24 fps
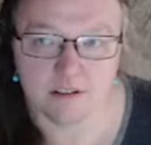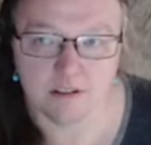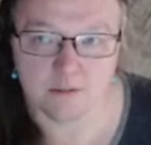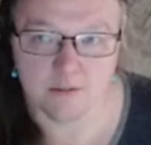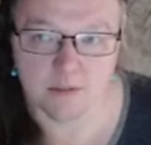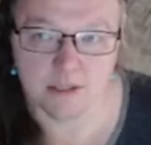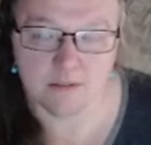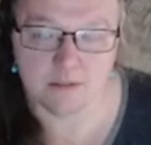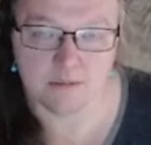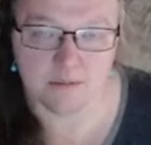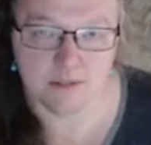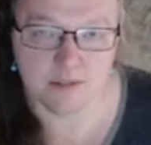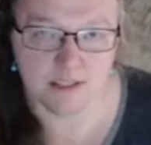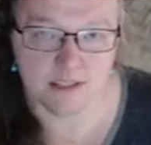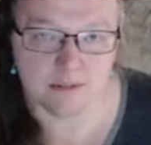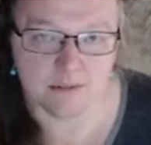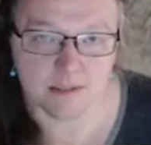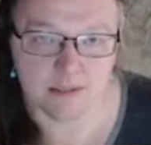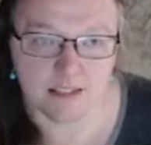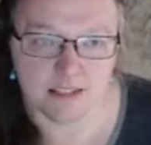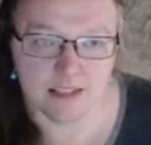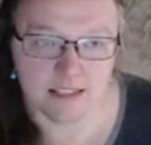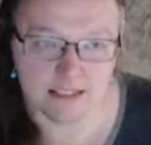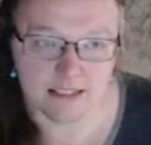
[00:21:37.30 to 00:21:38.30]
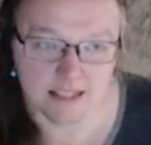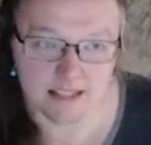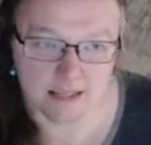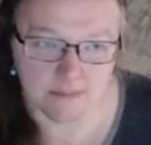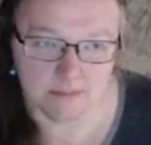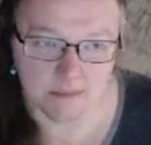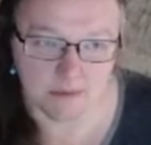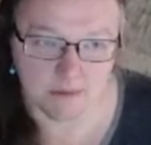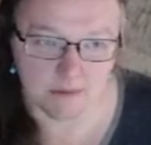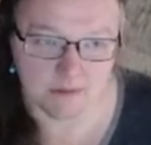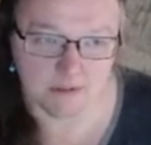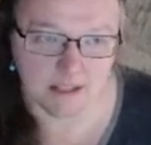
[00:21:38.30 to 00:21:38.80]
can bring something to the
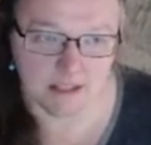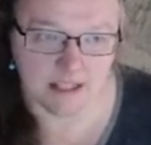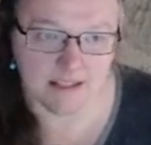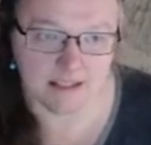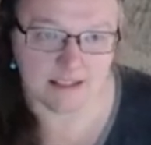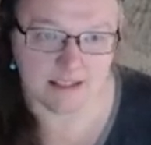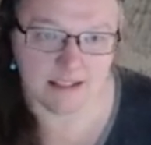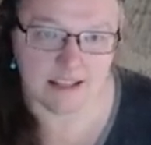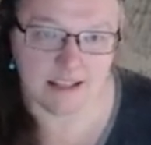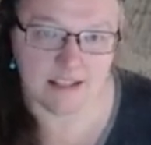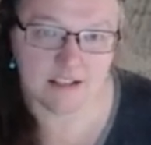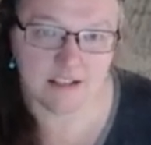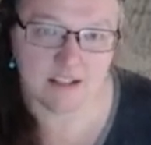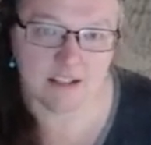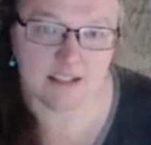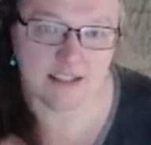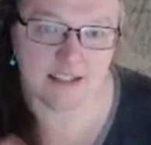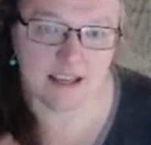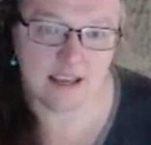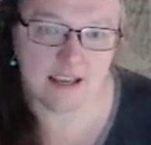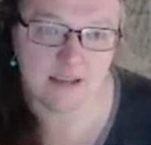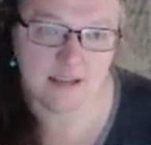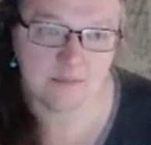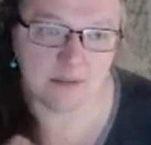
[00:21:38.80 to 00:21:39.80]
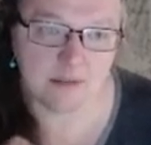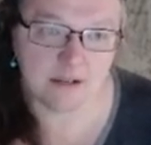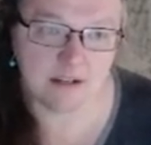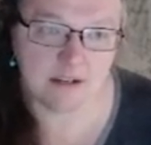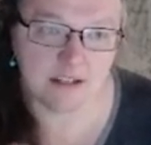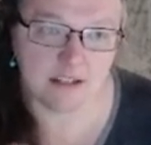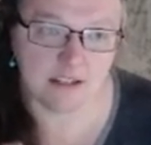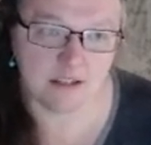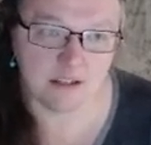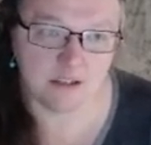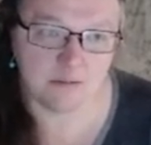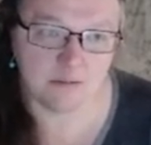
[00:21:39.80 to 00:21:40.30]
table. It's not just, I marry
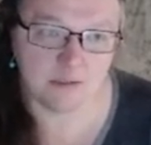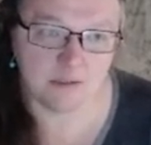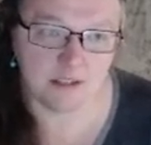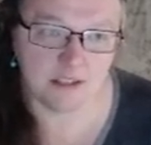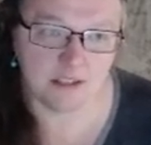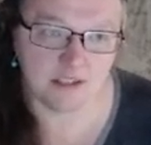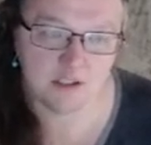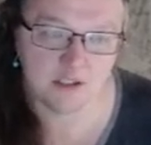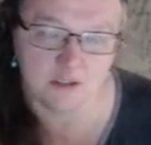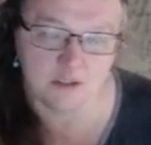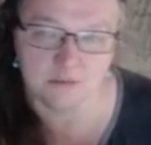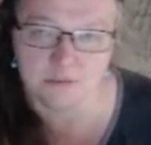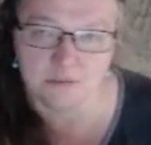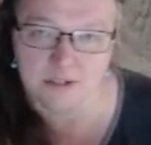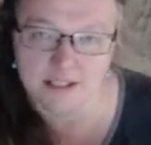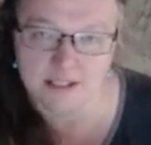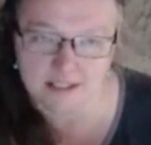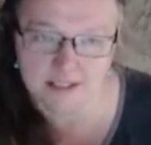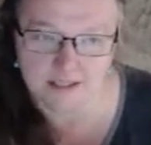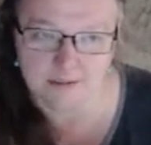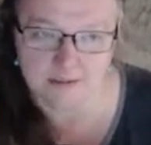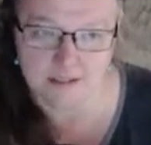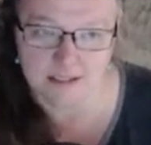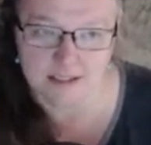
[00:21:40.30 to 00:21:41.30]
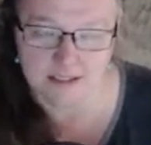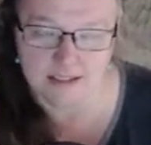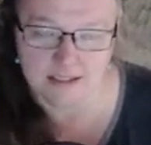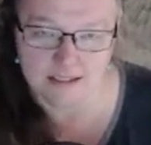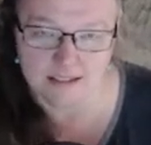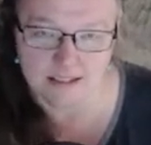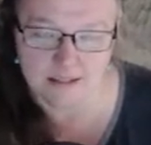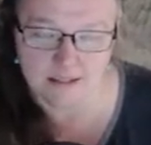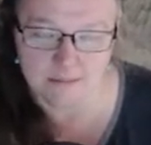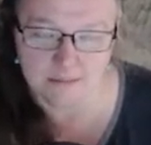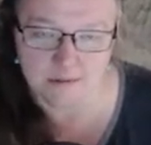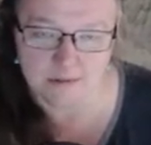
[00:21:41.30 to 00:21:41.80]
you because you bring something to the
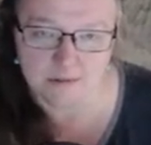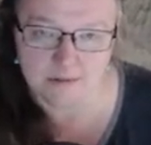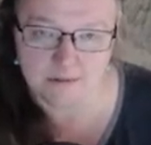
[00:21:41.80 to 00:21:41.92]
table.